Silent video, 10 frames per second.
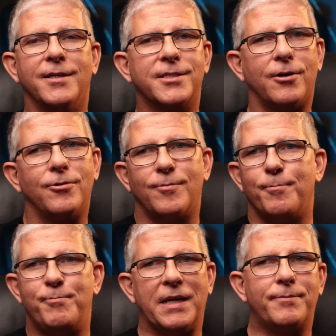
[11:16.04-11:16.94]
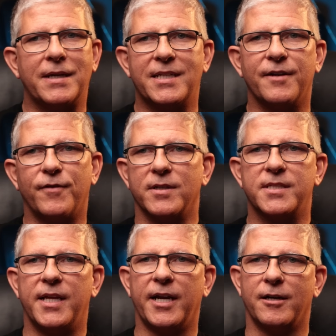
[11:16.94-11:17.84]
so big
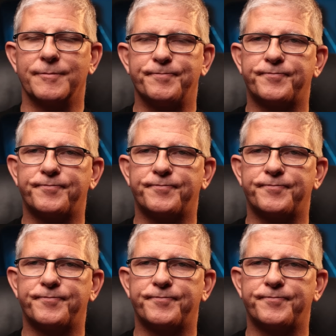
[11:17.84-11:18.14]
difference there.